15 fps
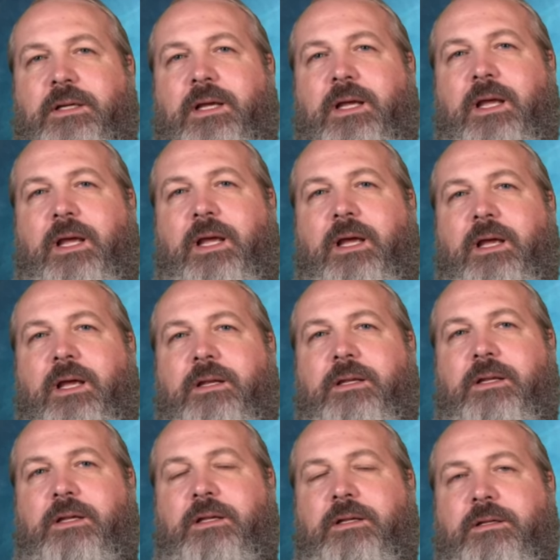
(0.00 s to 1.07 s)
and
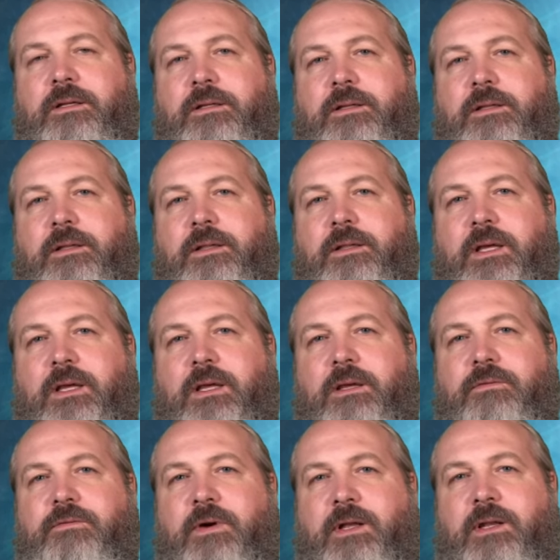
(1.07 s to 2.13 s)
the
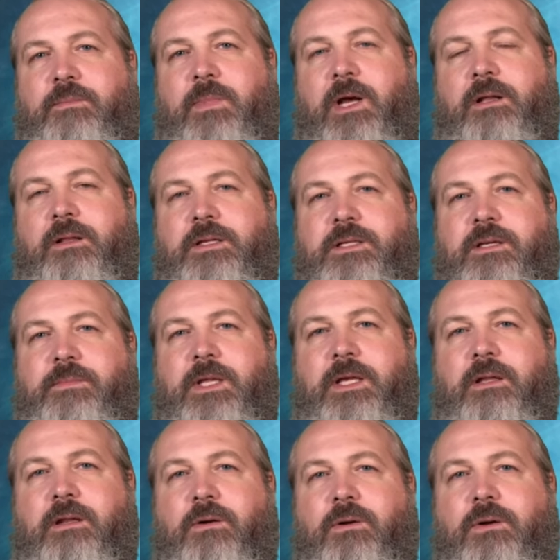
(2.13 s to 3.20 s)
fundamentalism that
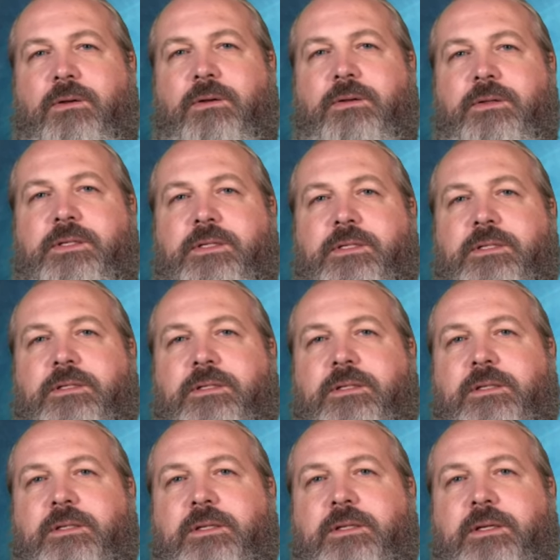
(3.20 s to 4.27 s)
holds
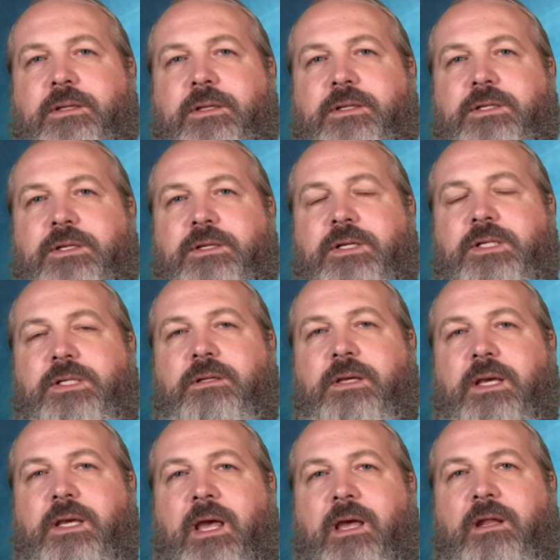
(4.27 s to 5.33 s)
the traditional
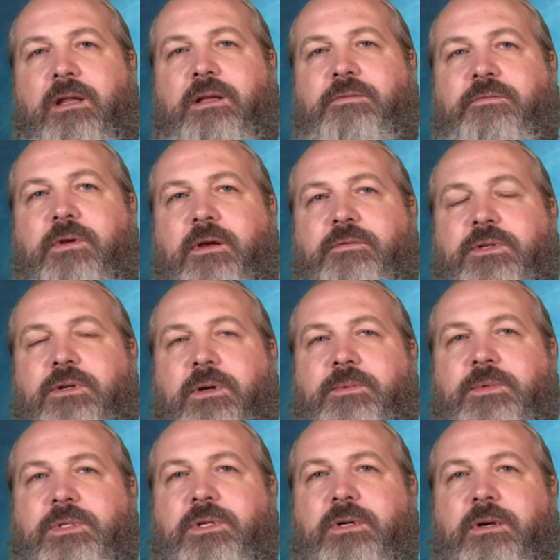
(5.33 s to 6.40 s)
canon of
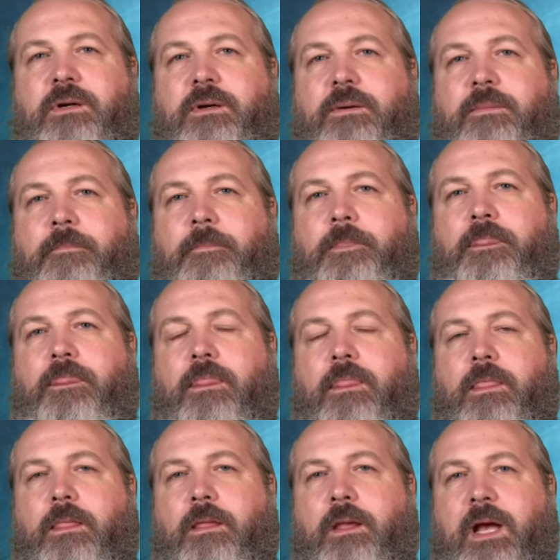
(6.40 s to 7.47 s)
Scripture
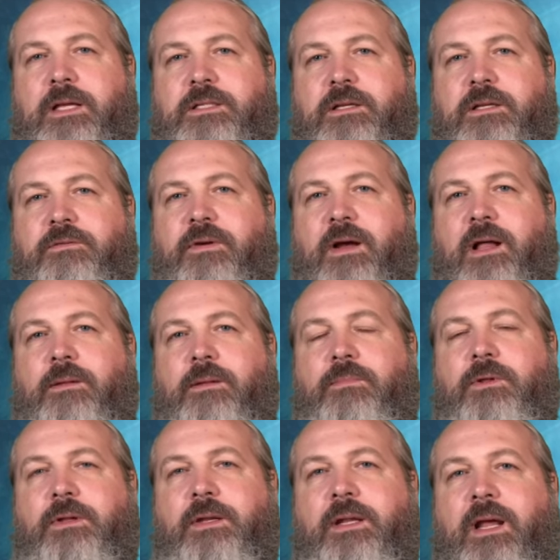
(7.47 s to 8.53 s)
as
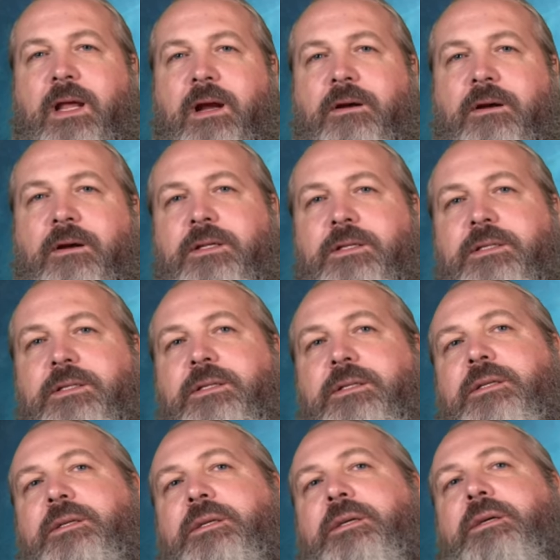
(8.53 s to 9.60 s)
infallible and inerrant
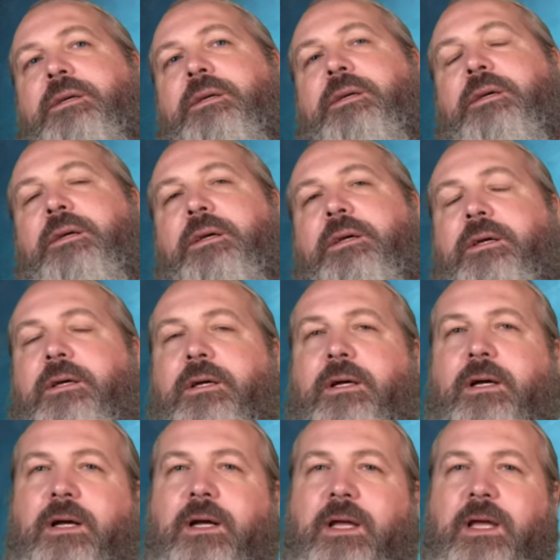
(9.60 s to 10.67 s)

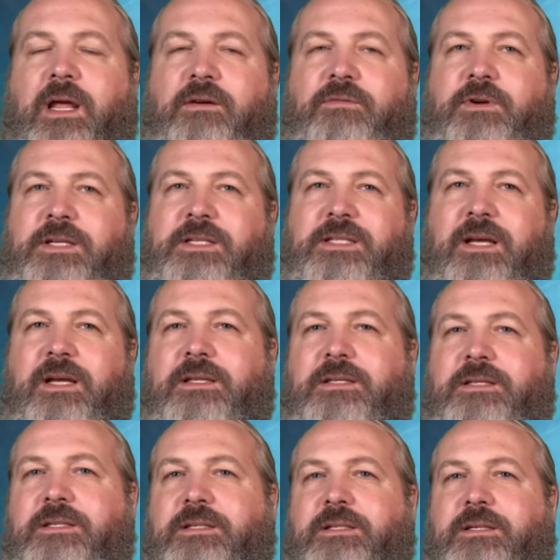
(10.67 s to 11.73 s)
in every
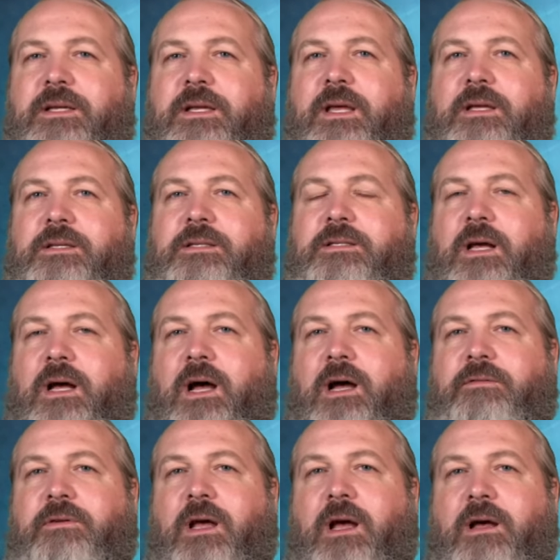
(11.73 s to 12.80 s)
sense is
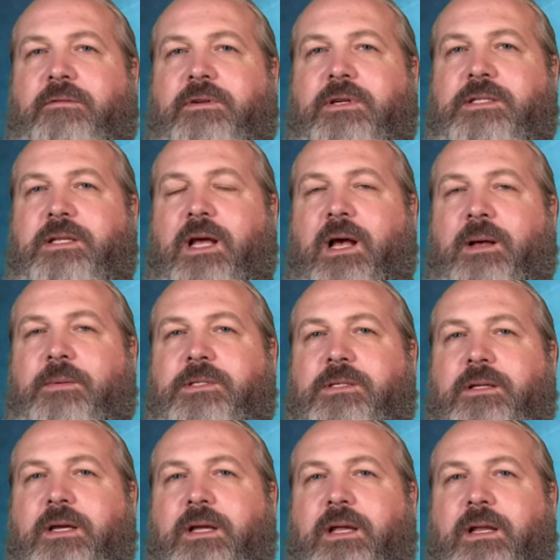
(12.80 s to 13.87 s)
obviously
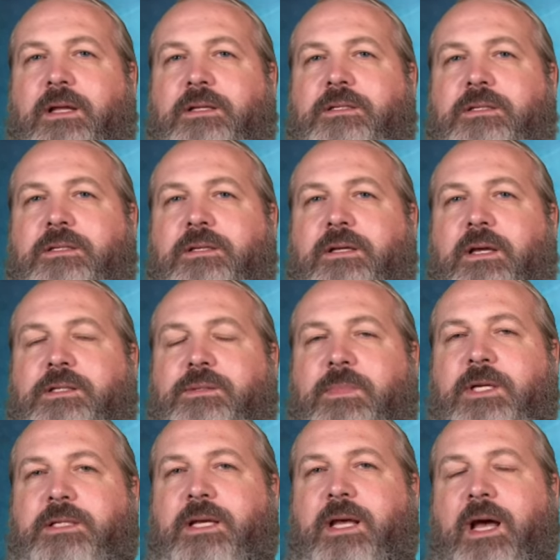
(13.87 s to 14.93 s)
obsolete, and it's
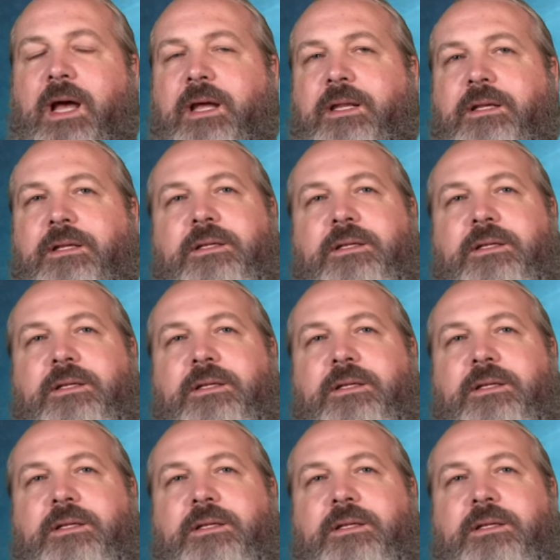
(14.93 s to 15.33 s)
misguided.